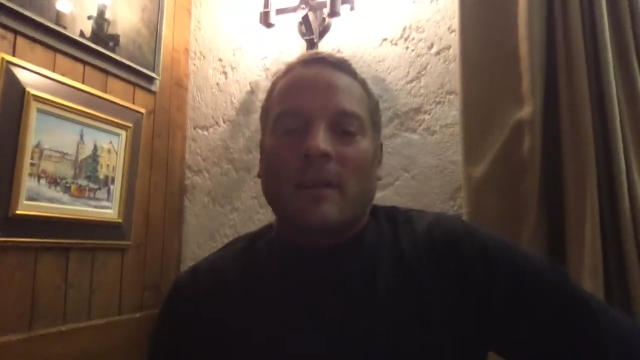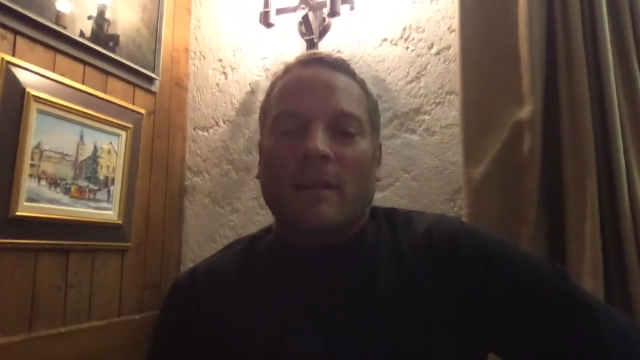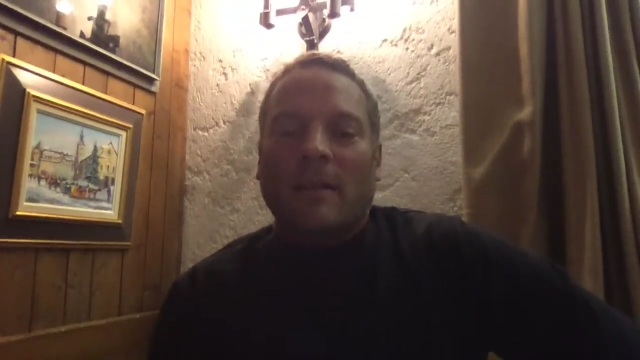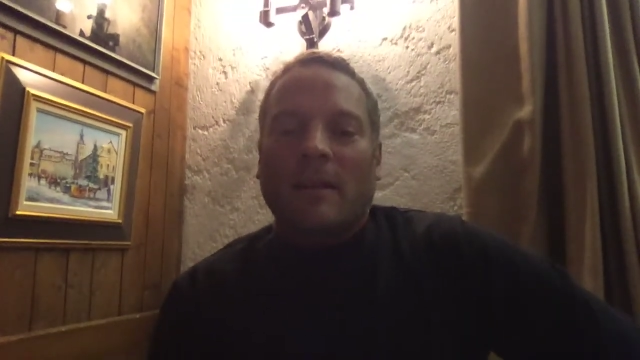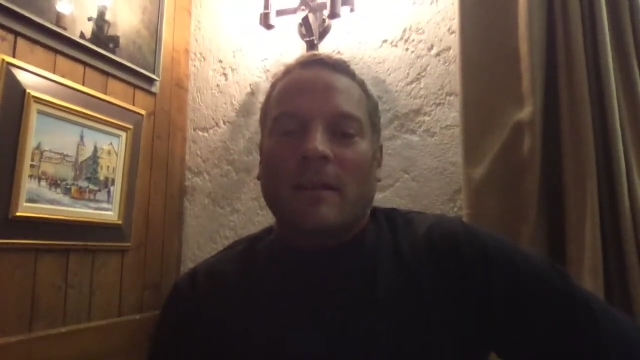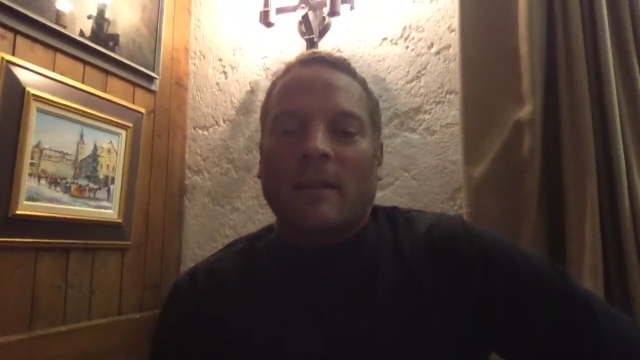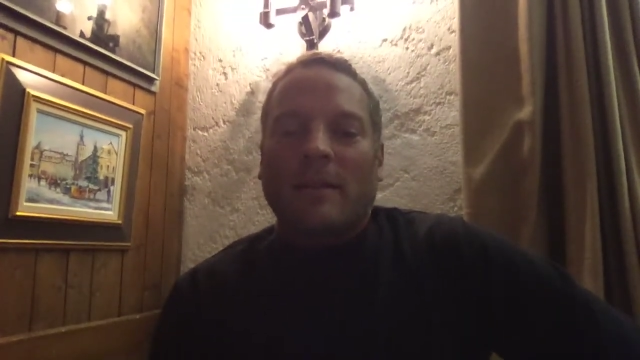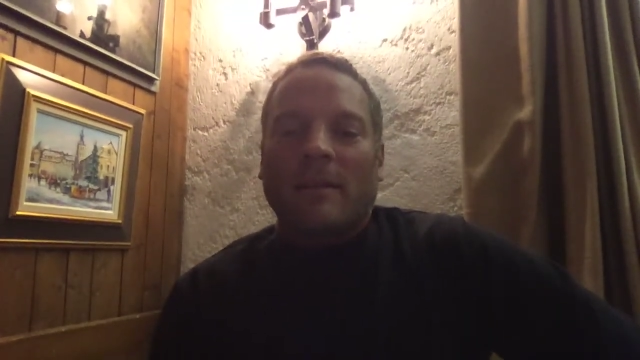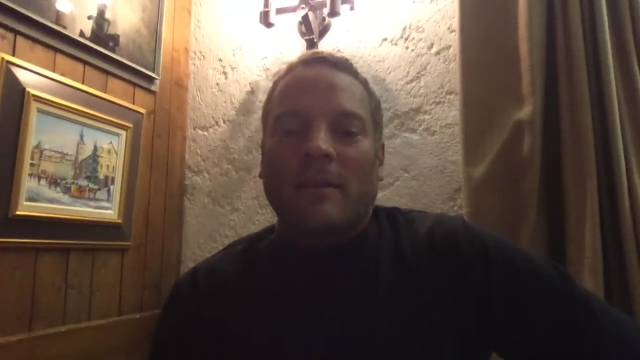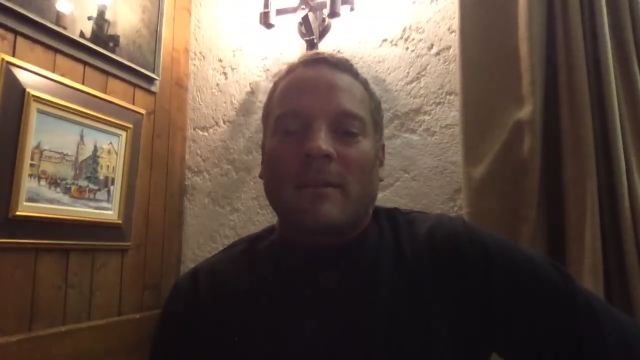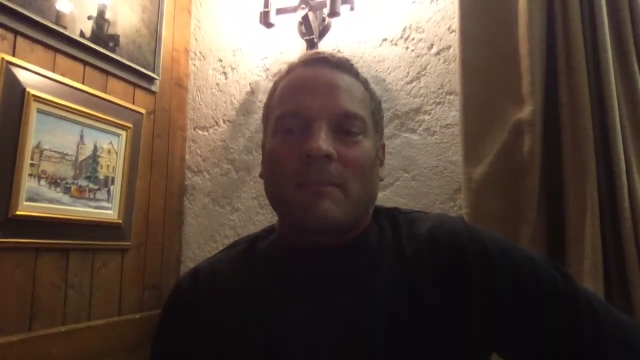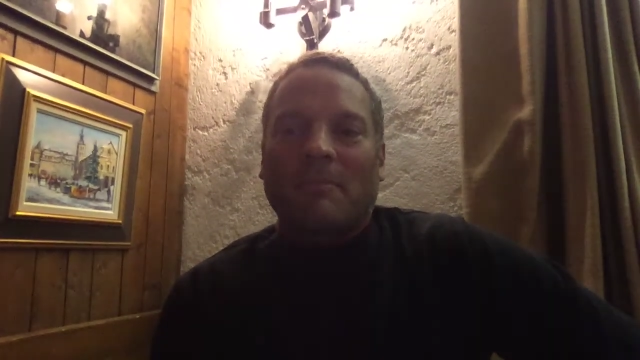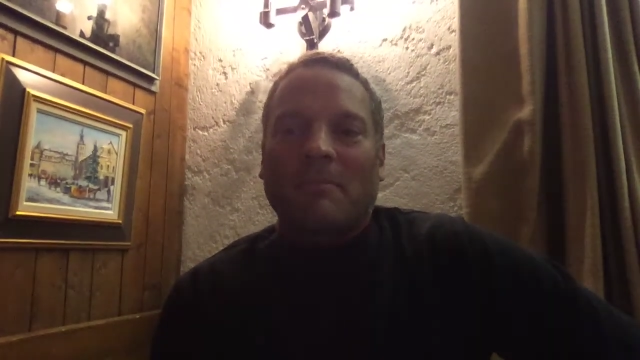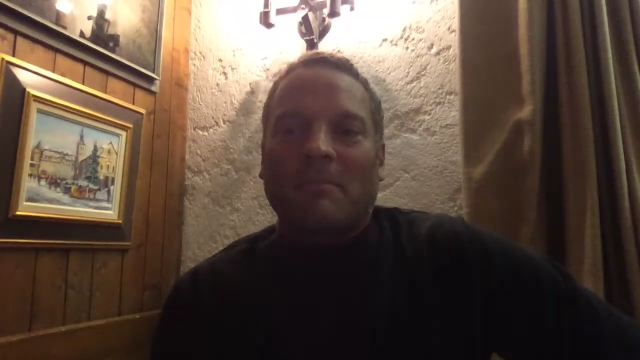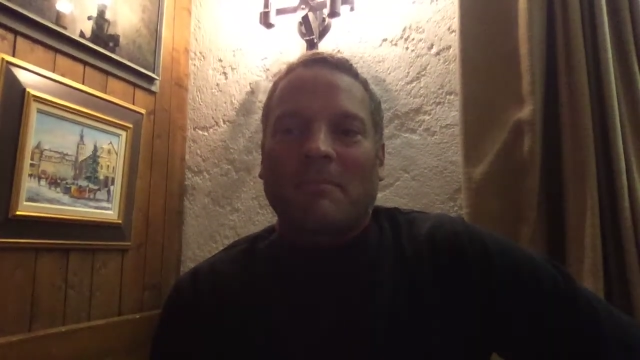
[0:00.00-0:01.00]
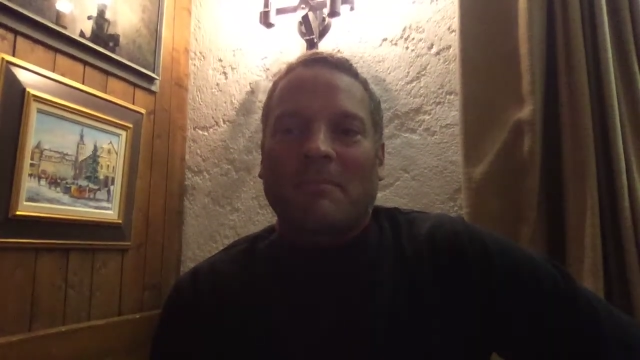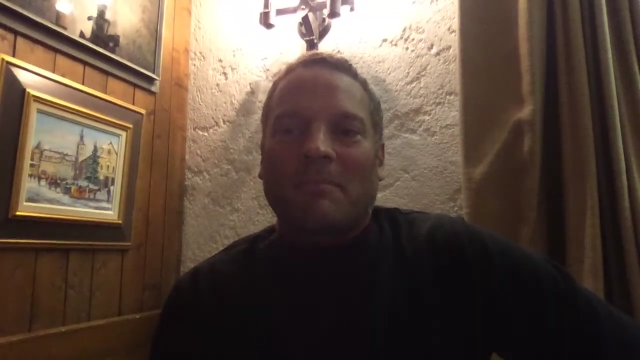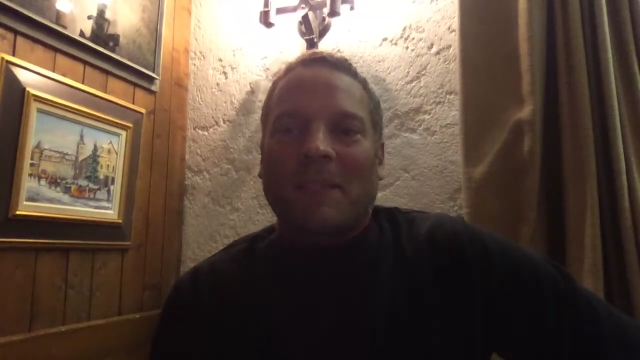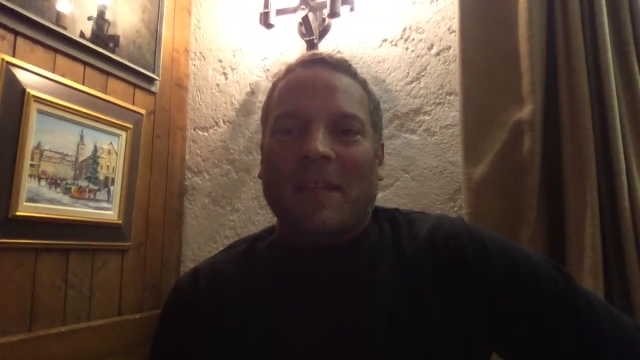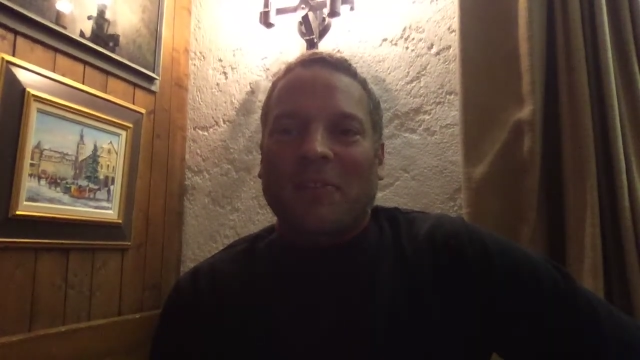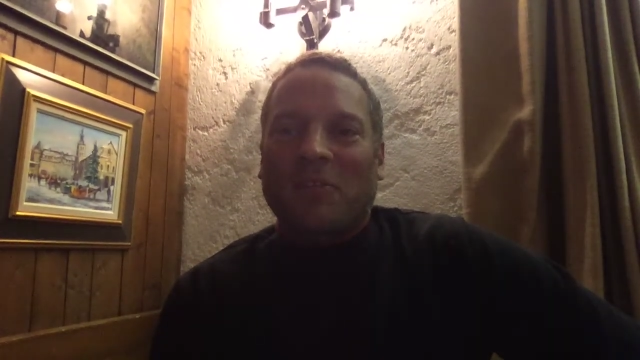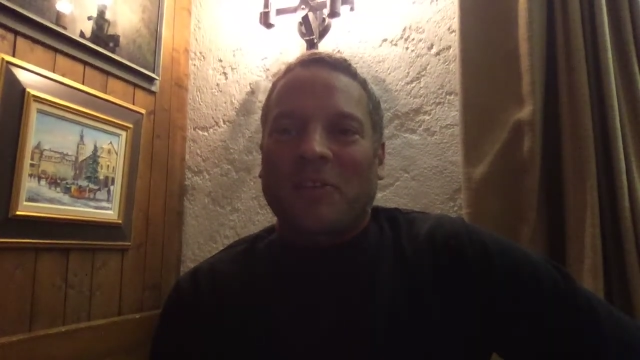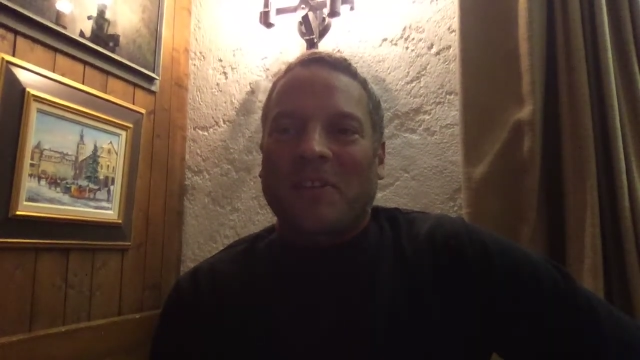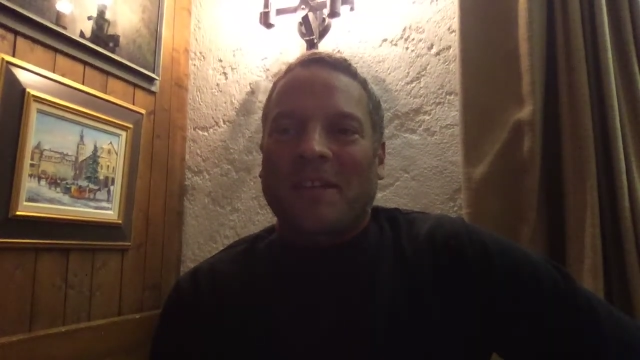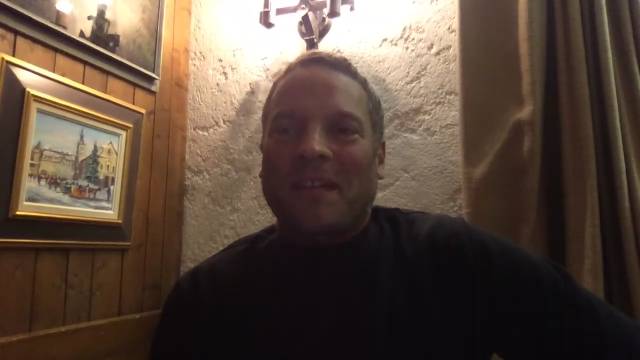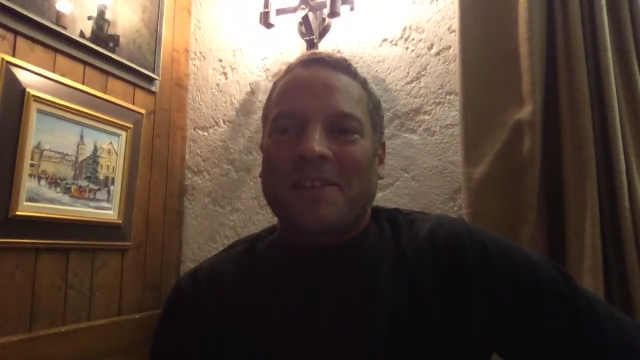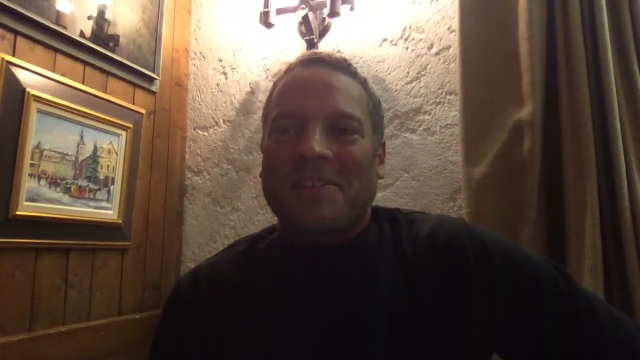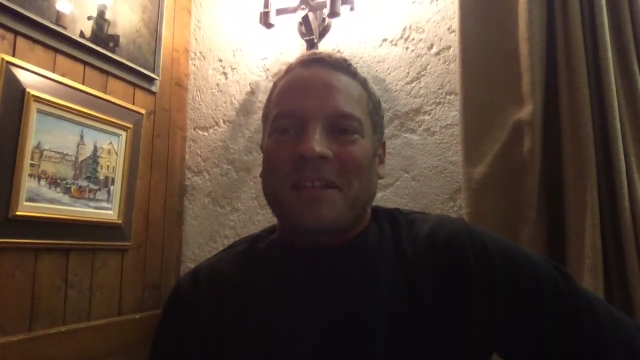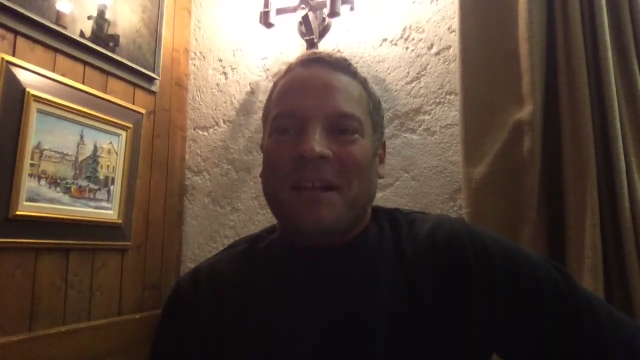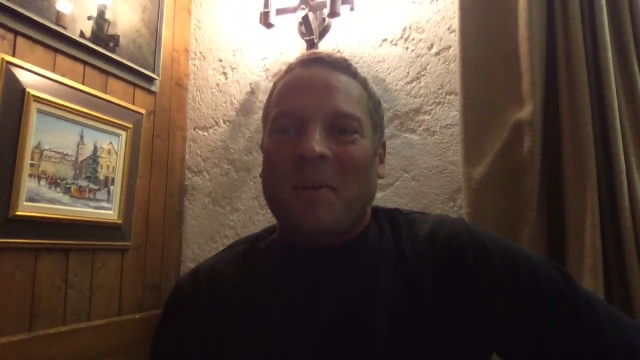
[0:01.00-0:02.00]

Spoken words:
Uh, Thanks for your attention.